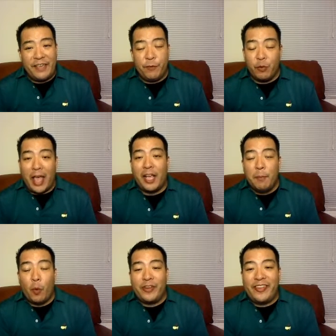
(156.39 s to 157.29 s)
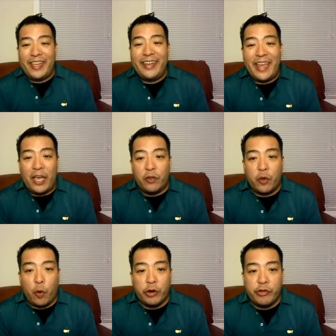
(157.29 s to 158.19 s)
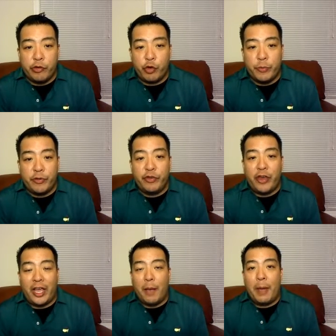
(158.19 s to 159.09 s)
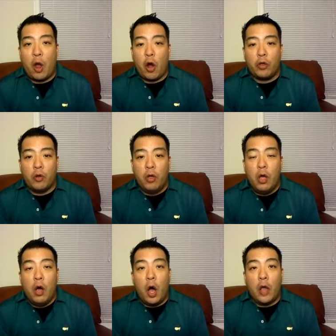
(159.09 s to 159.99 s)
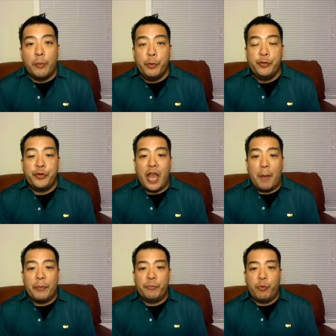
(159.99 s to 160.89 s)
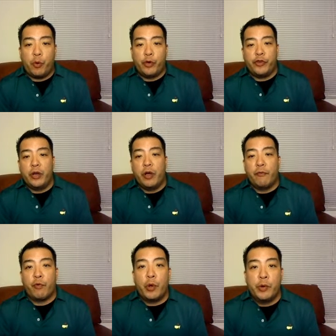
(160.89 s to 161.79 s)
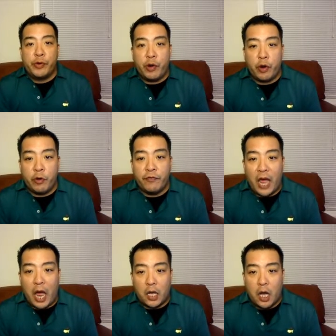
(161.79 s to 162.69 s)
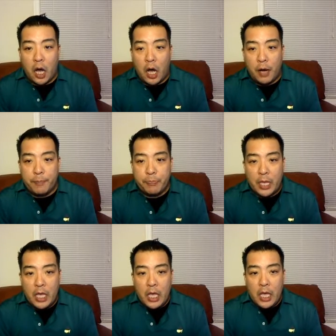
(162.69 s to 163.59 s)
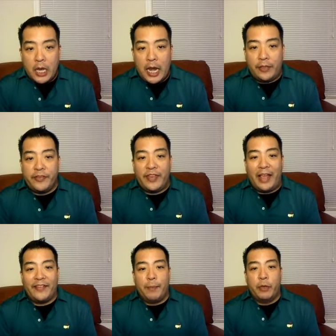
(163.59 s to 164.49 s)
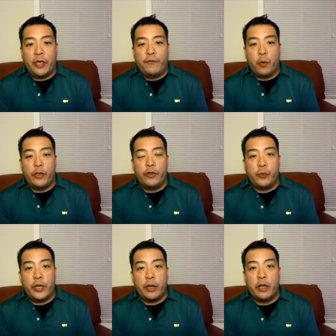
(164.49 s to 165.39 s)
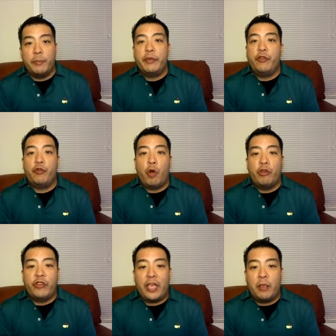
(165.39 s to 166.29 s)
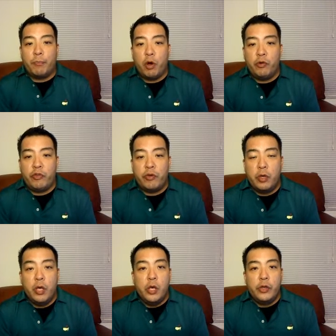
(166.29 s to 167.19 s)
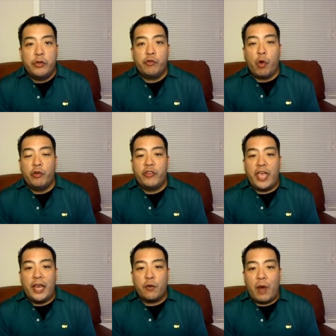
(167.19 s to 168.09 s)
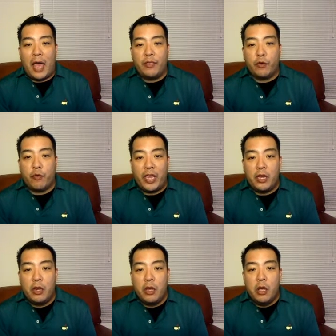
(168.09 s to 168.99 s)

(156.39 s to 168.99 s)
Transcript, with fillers: if you'd like a more detailed course description, check out my article on the Moosonomics portion of rotocurve.com. Now, the stats I'm looking for this week are going to be strokes gained approach, strokes gained around the green,